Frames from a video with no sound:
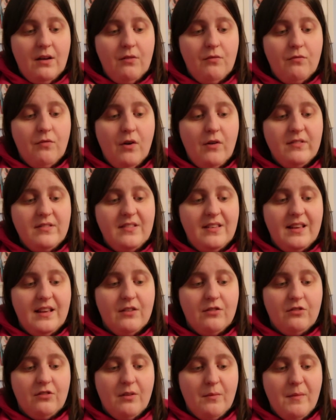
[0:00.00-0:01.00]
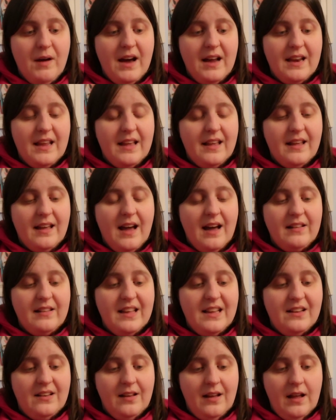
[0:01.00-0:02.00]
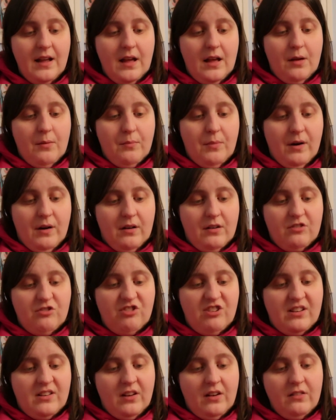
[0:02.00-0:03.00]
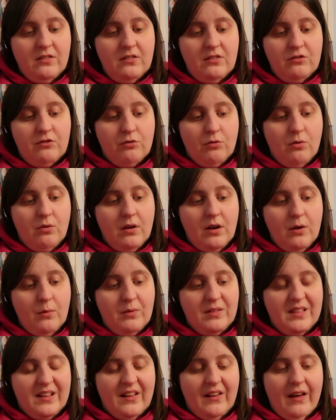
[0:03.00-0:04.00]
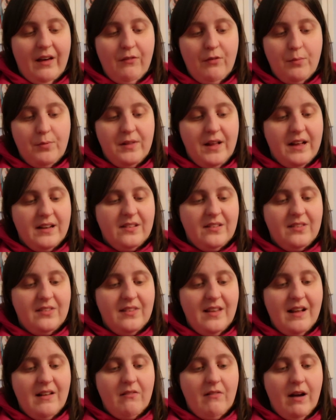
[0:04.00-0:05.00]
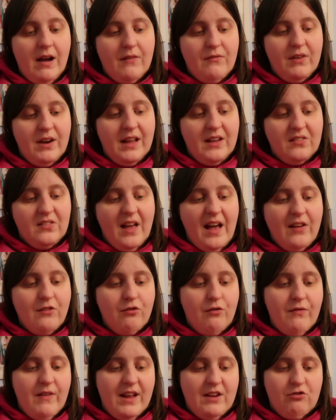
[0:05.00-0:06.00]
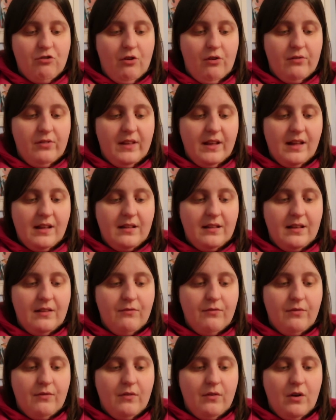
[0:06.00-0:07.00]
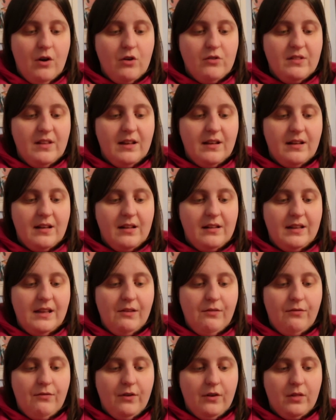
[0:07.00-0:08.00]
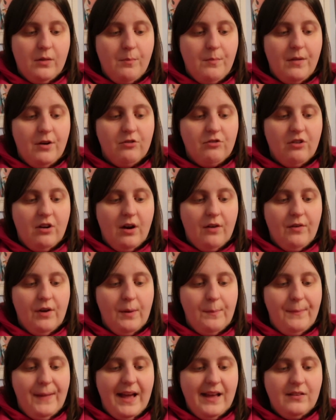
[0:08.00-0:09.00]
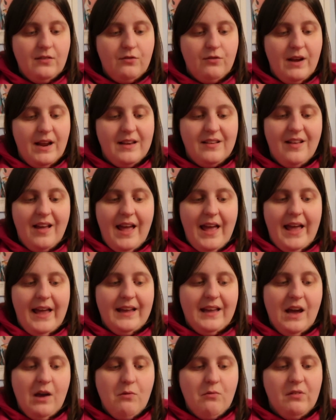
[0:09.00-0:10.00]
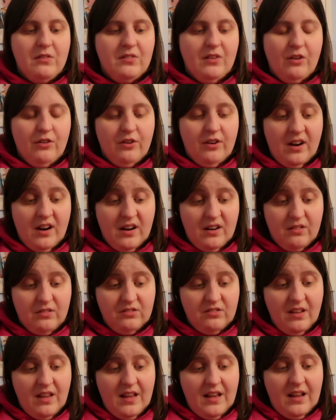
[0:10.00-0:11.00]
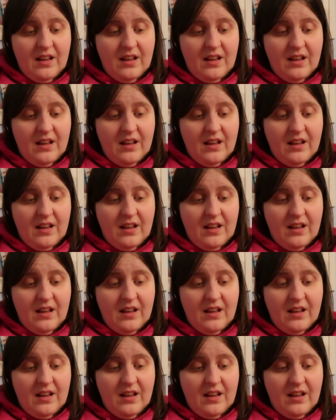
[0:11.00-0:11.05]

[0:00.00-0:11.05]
volunteers to marry Khalid, but she does so with a clever plan to stay alive and exact revenge on the Caliph for the murder of her best friend and countless other girls.